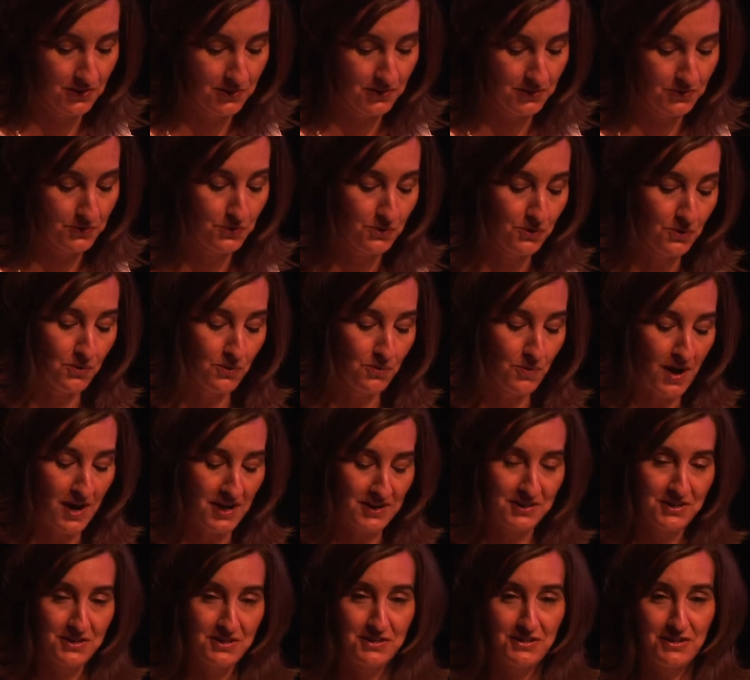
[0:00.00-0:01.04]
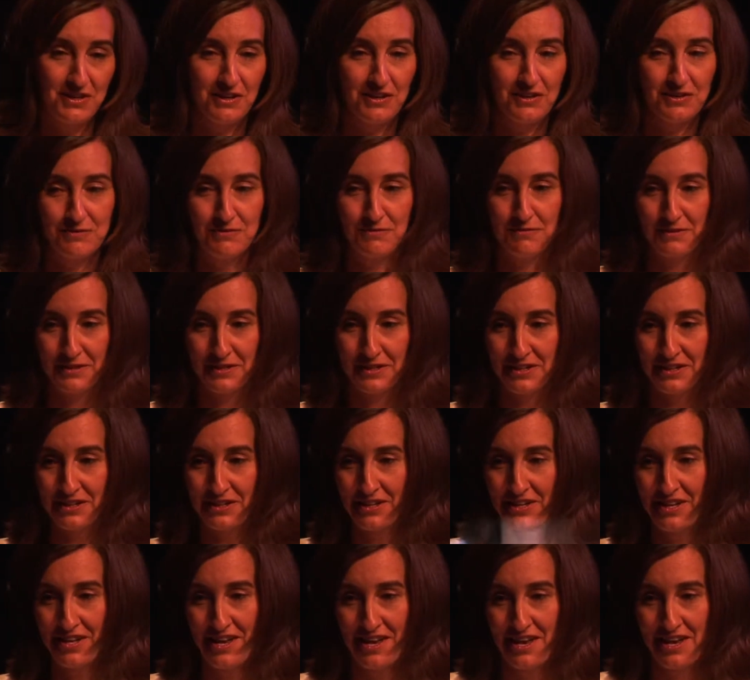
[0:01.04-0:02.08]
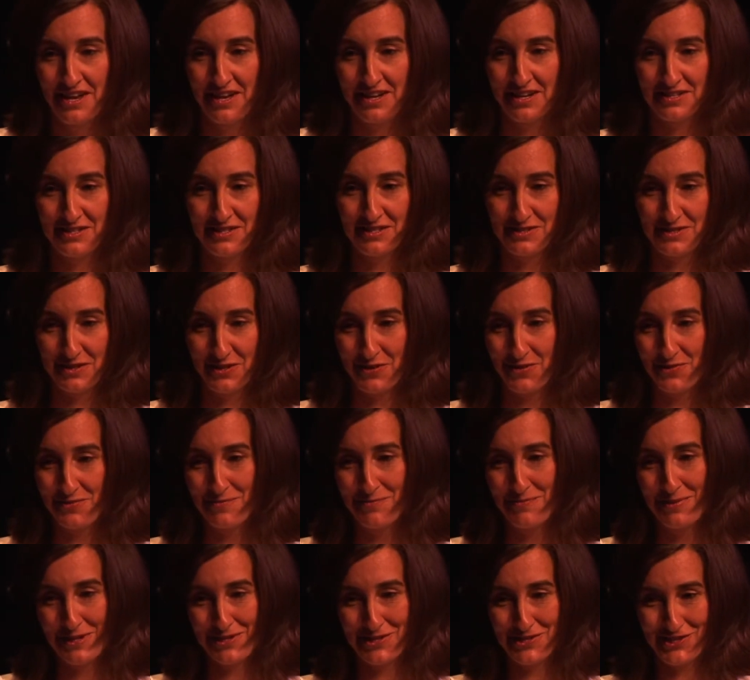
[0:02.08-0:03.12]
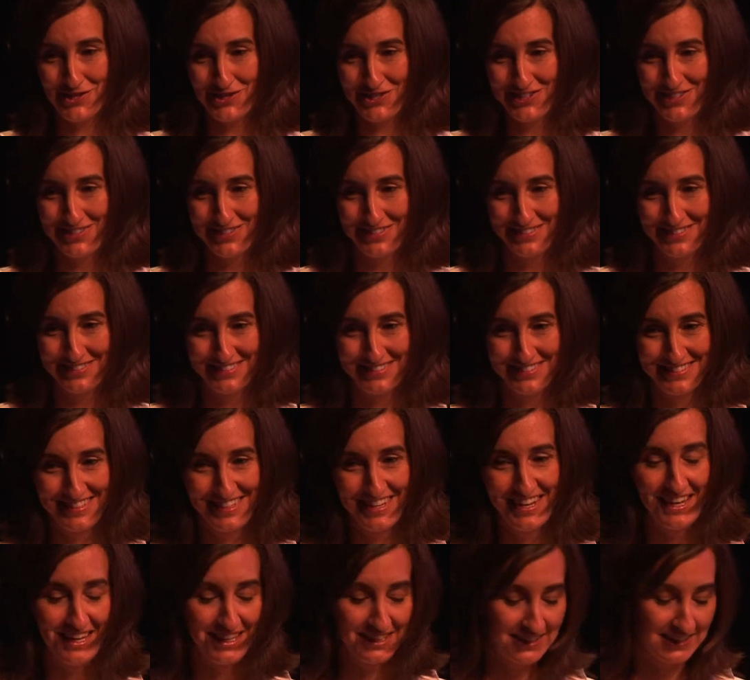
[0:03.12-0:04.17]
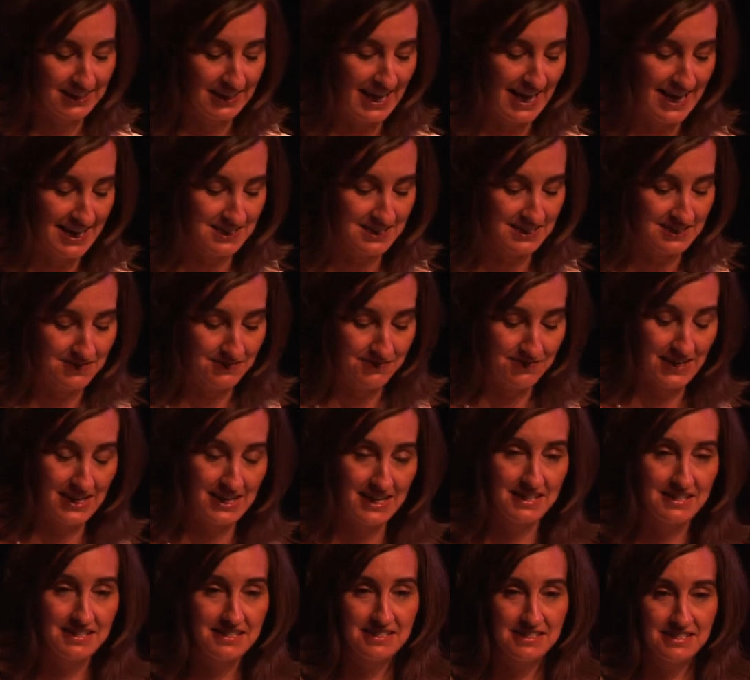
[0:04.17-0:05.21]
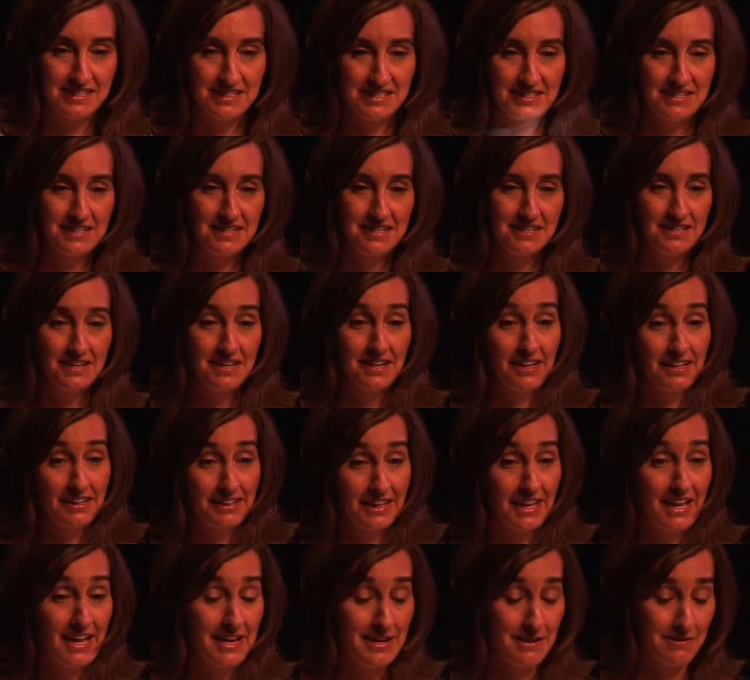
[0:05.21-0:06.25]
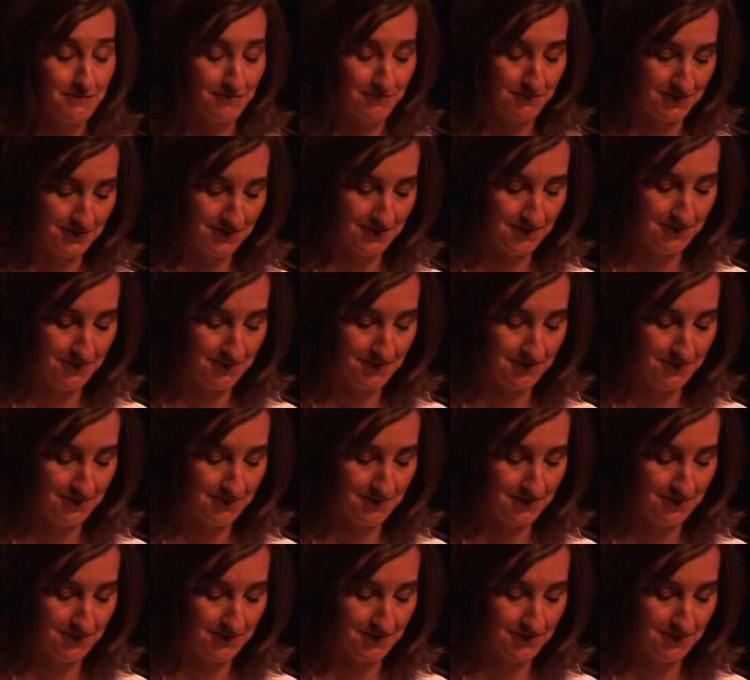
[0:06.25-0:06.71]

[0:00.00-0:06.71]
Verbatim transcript: Cool water that could fill a stone pitcher, a glass vase, a life.